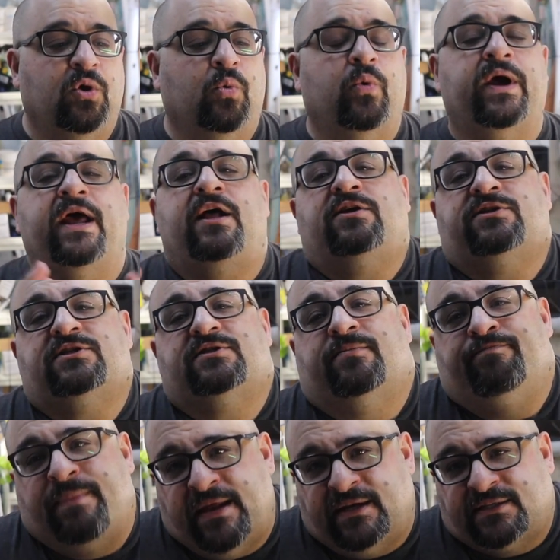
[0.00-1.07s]
What else
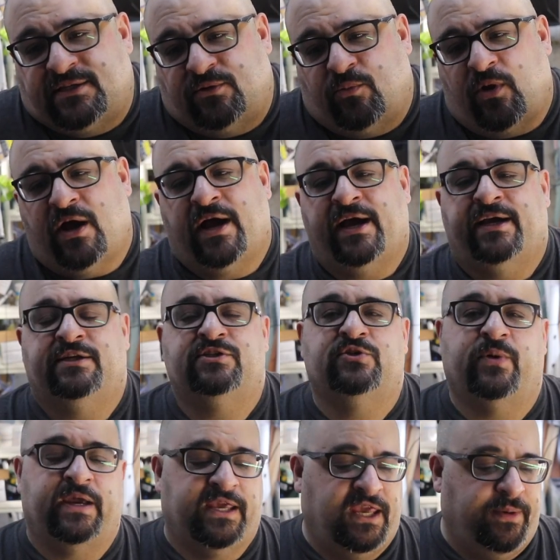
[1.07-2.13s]
medicine-wise
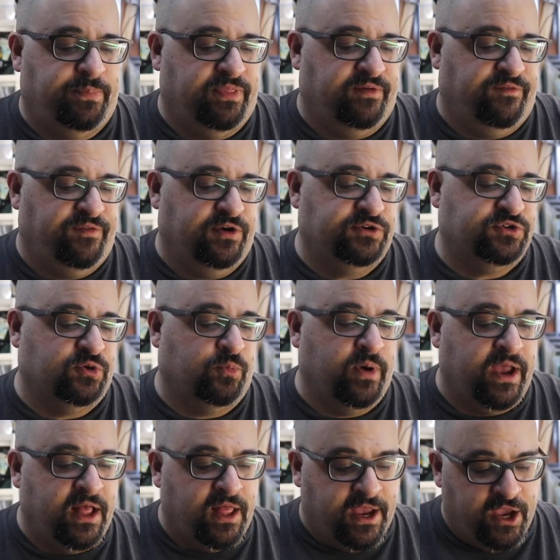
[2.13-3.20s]
do I keep in the fish room?
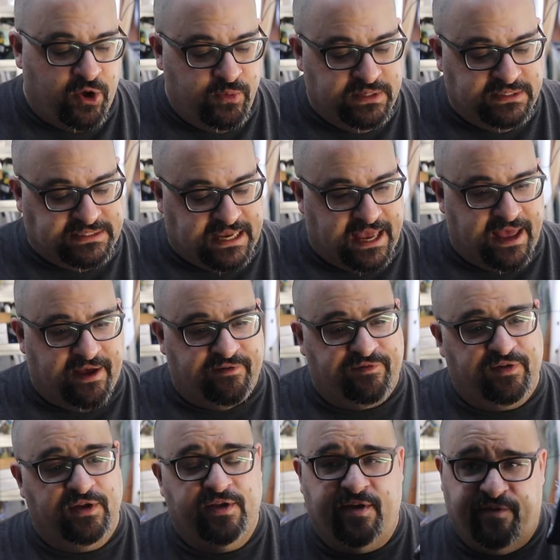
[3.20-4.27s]
Well, I always have
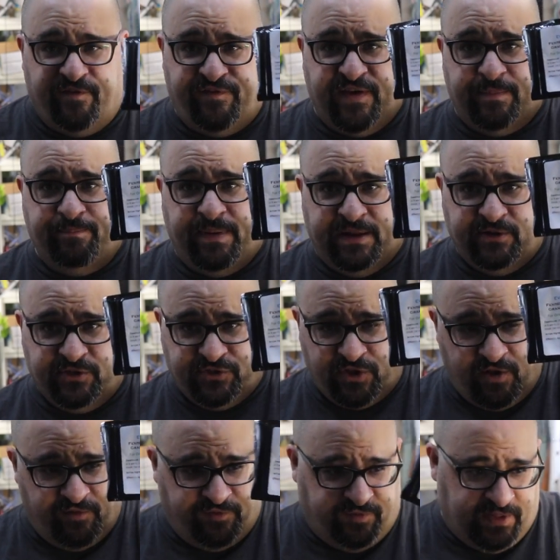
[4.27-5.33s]

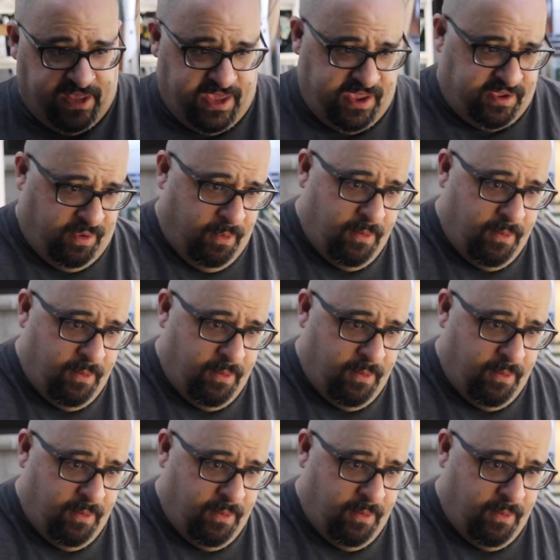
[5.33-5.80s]
fenbendazole flake.